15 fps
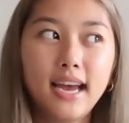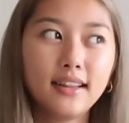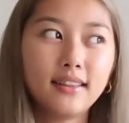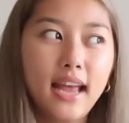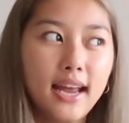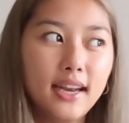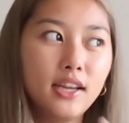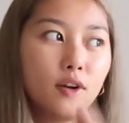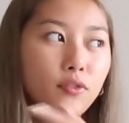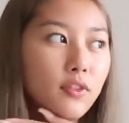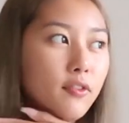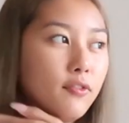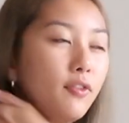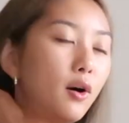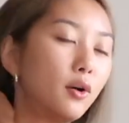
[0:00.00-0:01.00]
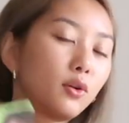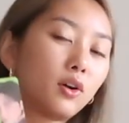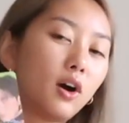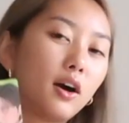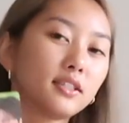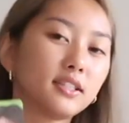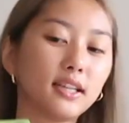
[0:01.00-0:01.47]
get any of the photo
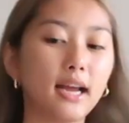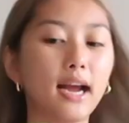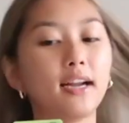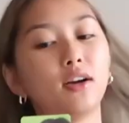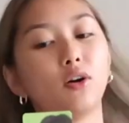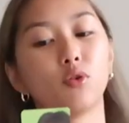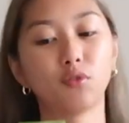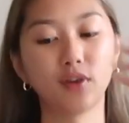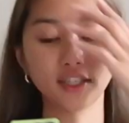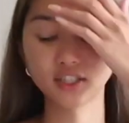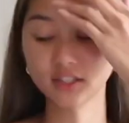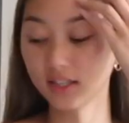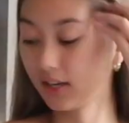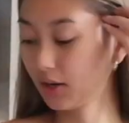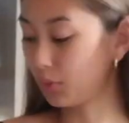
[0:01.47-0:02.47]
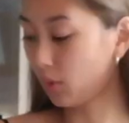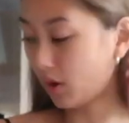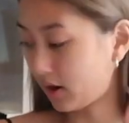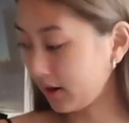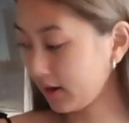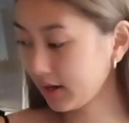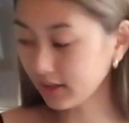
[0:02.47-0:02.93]
cards that I originally
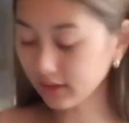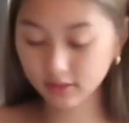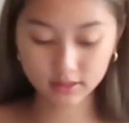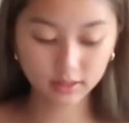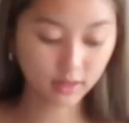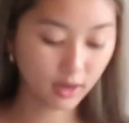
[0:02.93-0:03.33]
wanted.